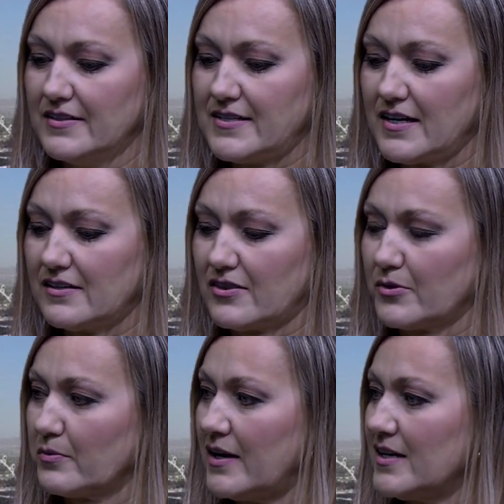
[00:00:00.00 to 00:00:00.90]
date
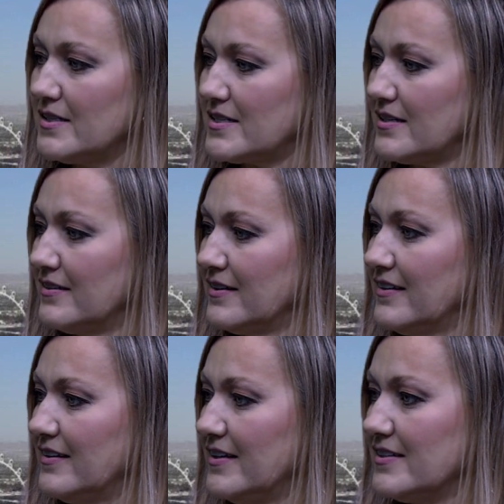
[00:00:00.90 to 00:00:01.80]
the rate,
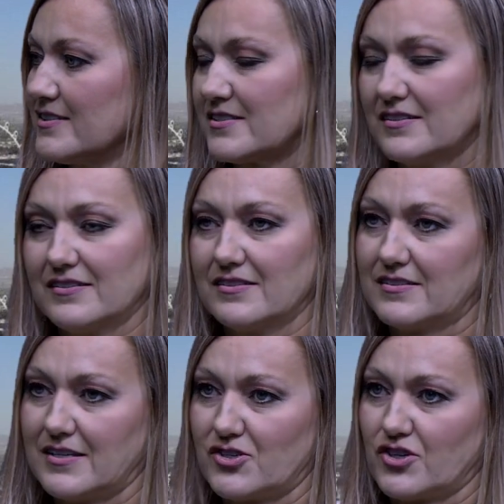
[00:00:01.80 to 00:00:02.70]
is
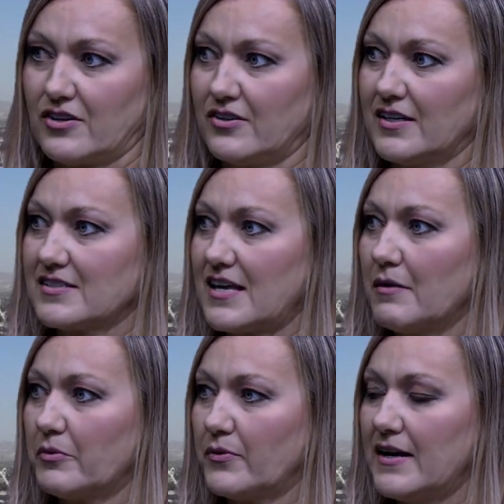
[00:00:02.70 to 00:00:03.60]
such a good
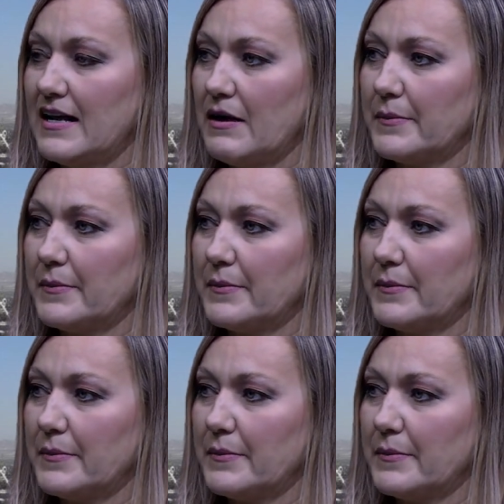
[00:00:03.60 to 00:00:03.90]
example right now,